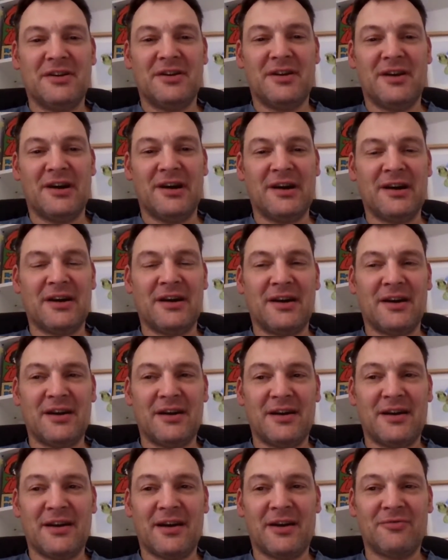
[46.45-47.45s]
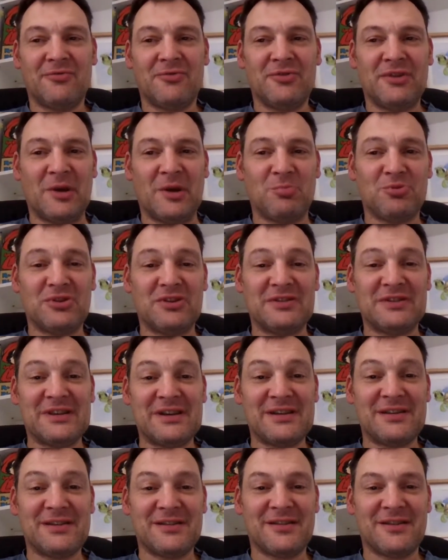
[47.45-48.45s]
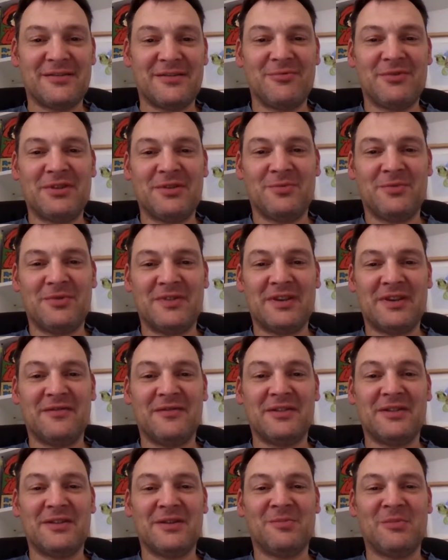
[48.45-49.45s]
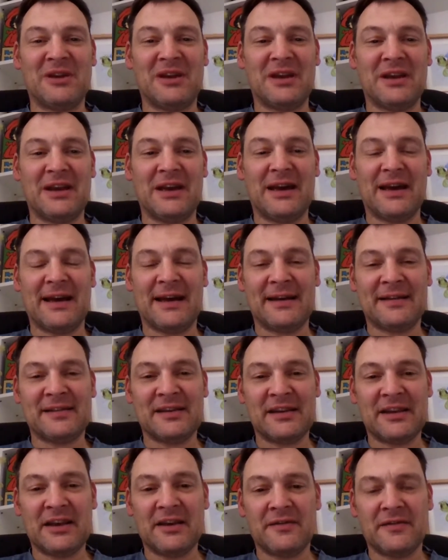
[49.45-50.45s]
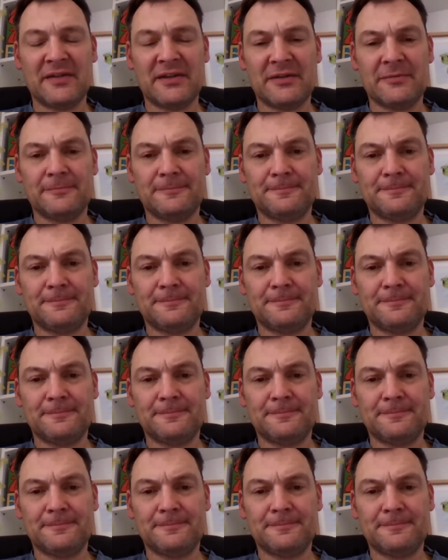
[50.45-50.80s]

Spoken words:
I really appreciated it when it was given to me as a gift.